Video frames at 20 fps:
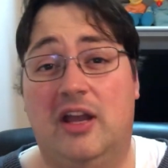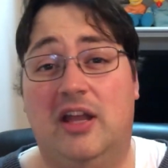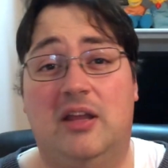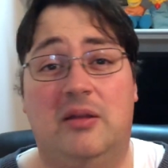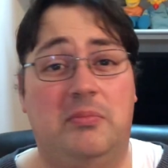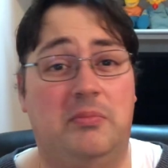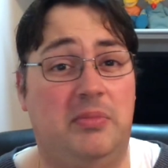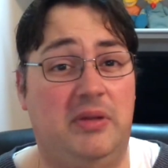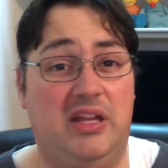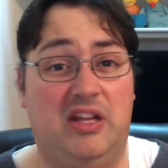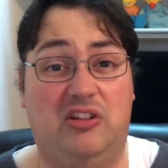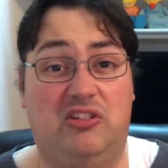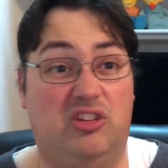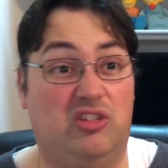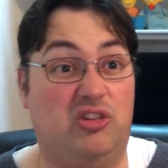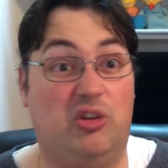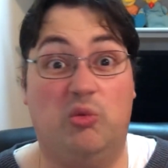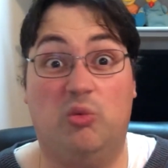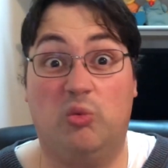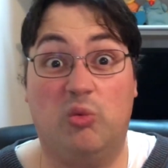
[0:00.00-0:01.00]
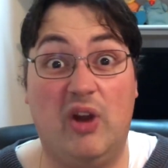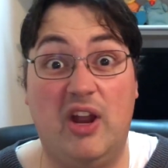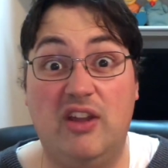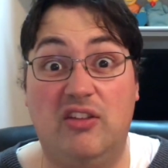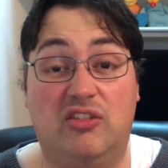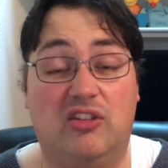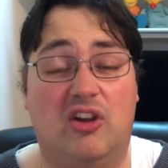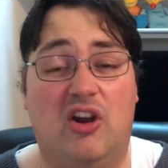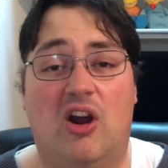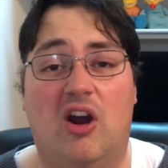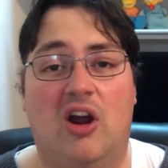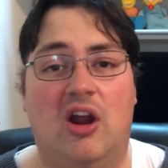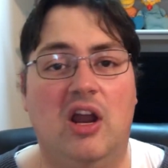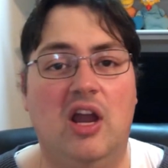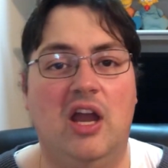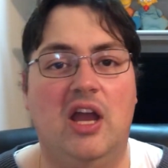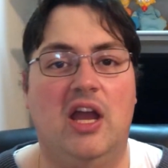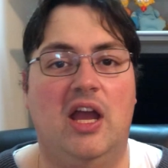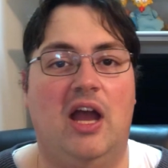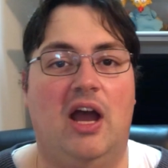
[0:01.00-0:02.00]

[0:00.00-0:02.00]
It can be just a race car.